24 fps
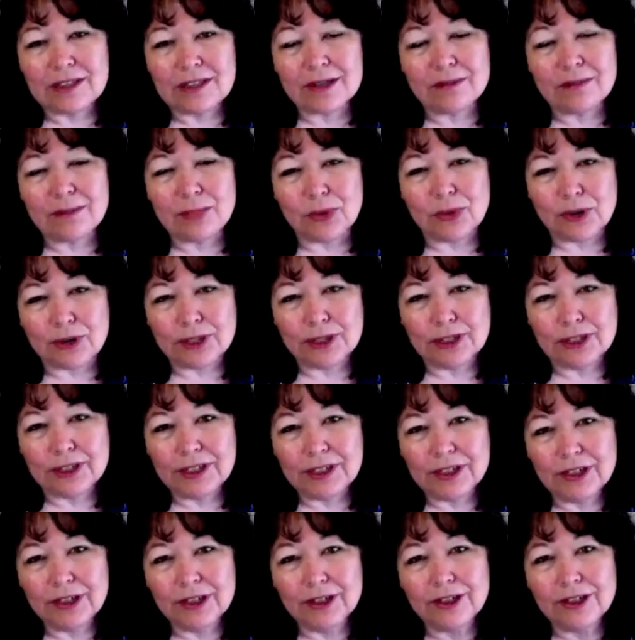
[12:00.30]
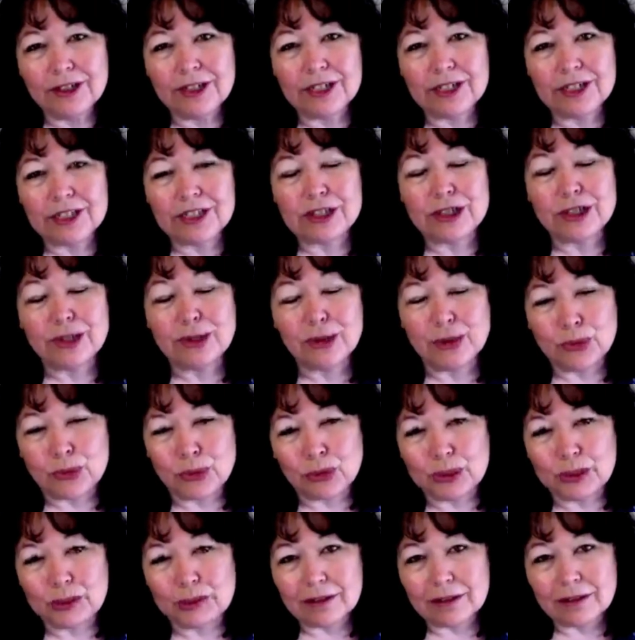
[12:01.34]
that's important here is
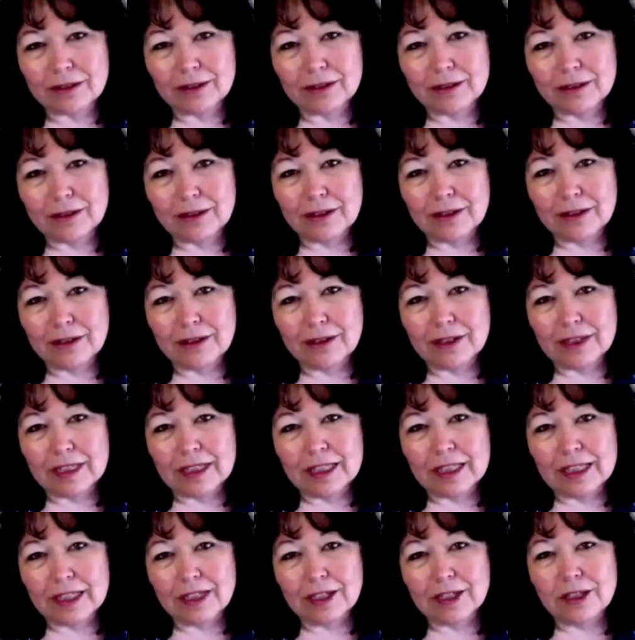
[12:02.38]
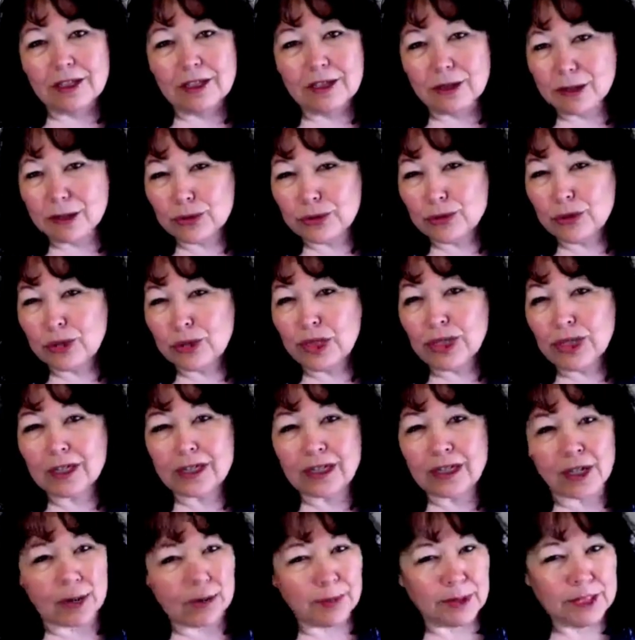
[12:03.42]
you. You
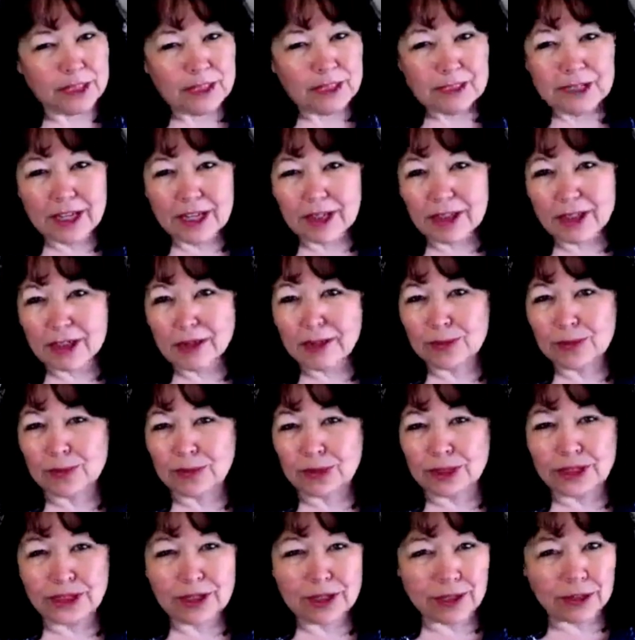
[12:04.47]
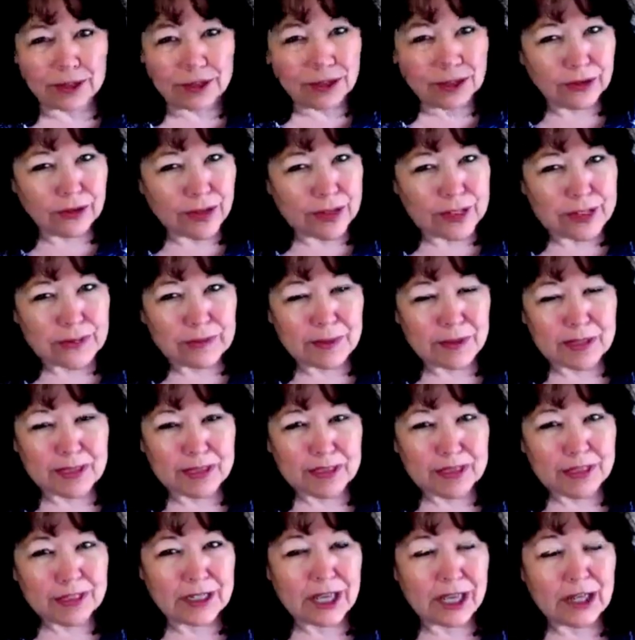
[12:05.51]
coming together, bringing all your
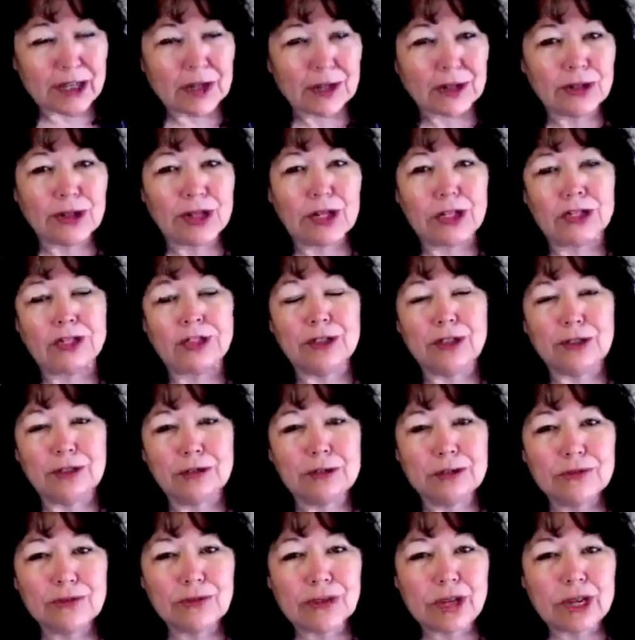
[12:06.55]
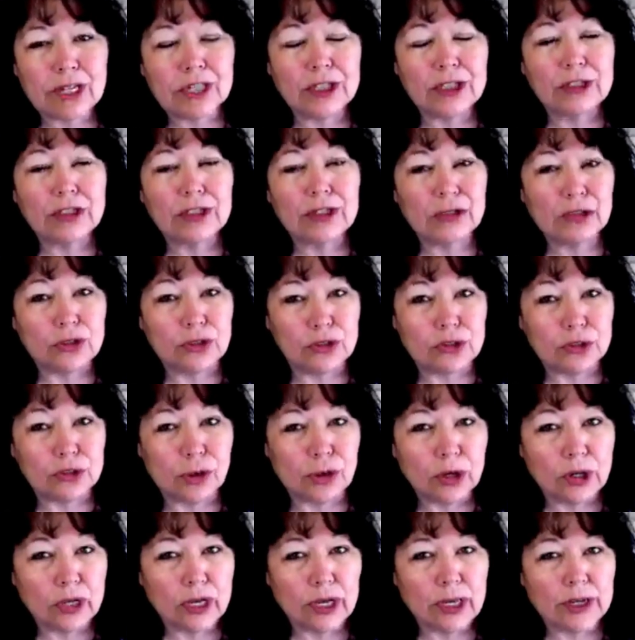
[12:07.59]
aspects together and unifying
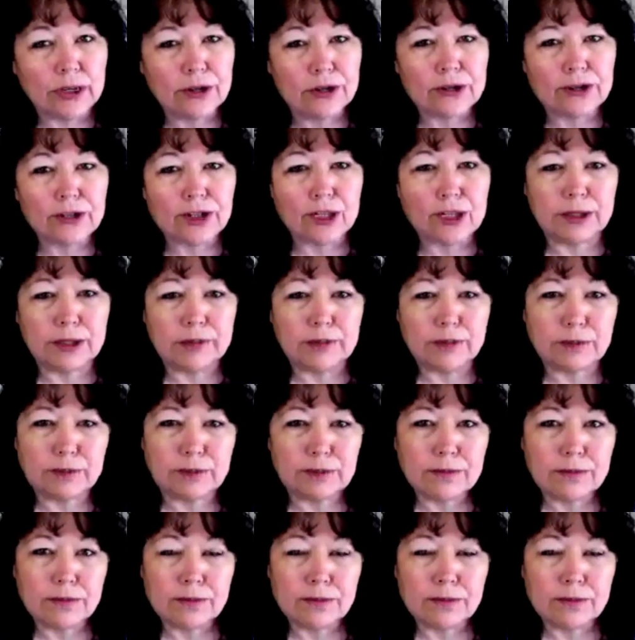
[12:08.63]
your energy.